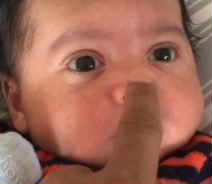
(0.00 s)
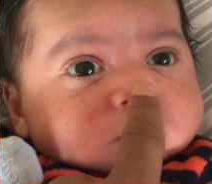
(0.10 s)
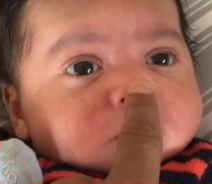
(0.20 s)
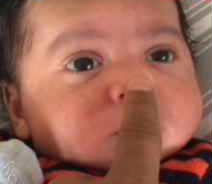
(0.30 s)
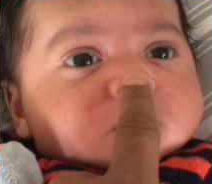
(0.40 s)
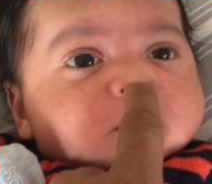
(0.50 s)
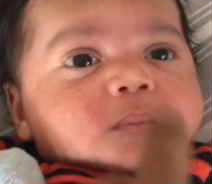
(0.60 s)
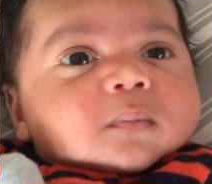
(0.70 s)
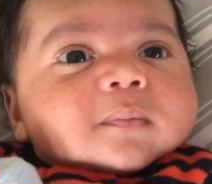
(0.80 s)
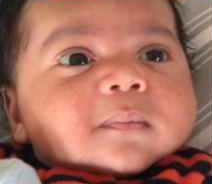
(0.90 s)
Hey,
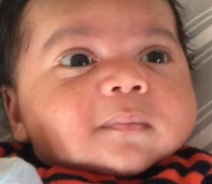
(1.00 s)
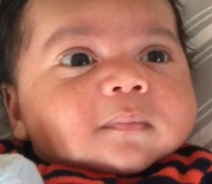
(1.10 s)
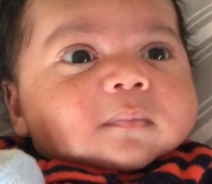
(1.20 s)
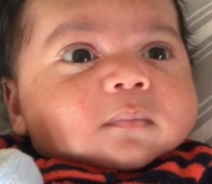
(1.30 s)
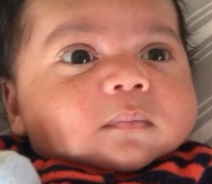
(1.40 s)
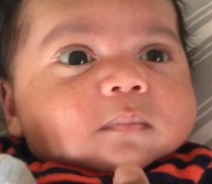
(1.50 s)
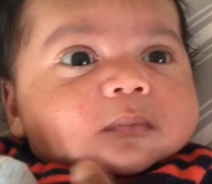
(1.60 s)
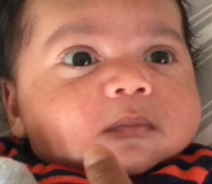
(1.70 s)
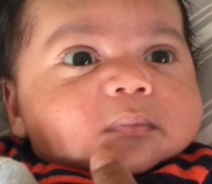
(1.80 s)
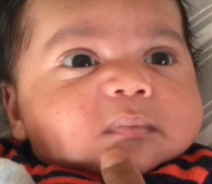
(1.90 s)
baby J.
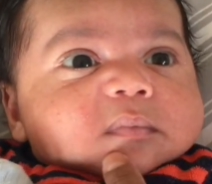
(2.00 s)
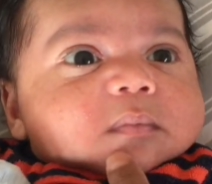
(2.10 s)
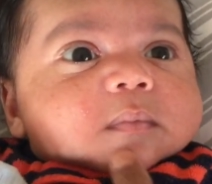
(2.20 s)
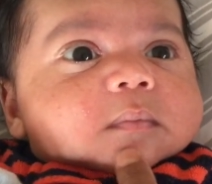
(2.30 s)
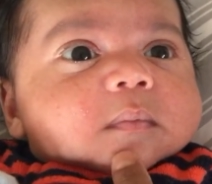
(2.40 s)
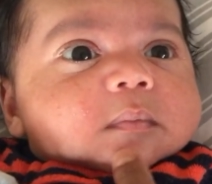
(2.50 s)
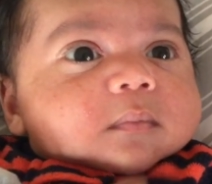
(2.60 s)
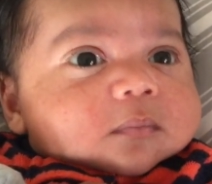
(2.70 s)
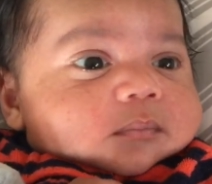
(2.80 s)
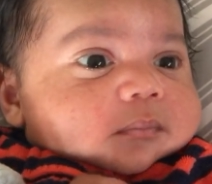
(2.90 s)
What's up,
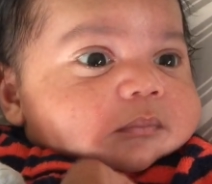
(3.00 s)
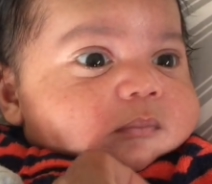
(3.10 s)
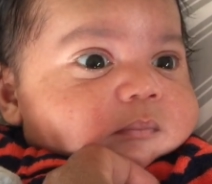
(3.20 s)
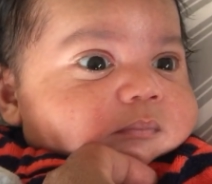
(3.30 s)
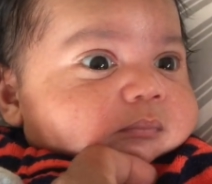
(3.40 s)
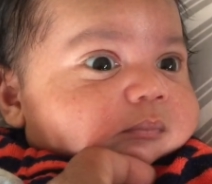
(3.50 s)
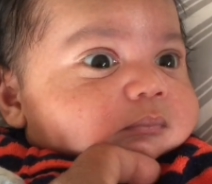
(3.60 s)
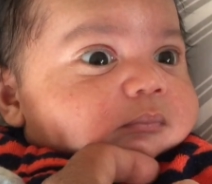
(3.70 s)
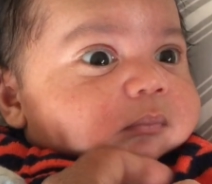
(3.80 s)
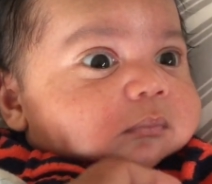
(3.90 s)
baby J?
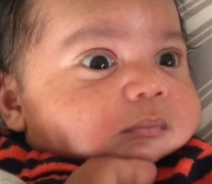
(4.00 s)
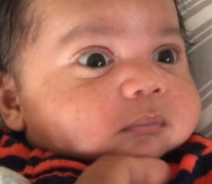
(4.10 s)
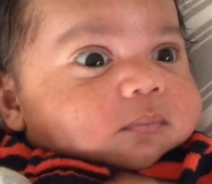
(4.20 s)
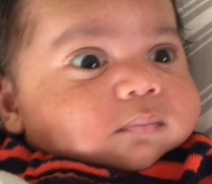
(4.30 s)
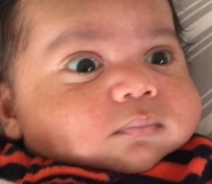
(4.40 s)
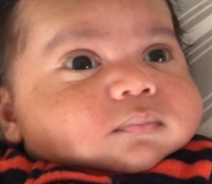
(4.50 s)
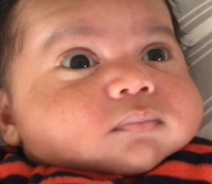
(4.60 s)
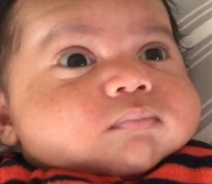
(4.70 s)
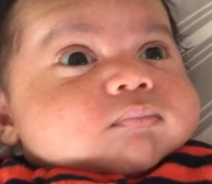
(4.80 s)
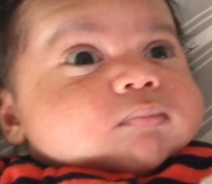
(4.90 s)
Hey.
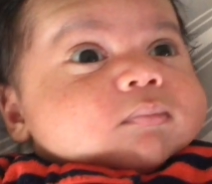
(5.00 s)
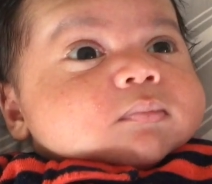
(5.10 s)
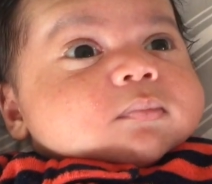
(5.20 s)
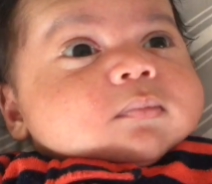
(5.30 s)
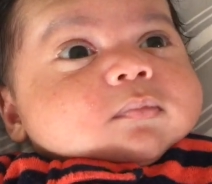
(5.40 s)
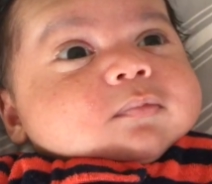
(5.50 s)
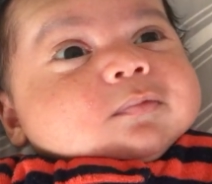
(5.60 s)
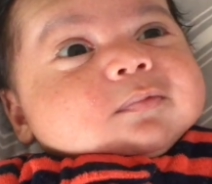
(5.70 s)
Good morning.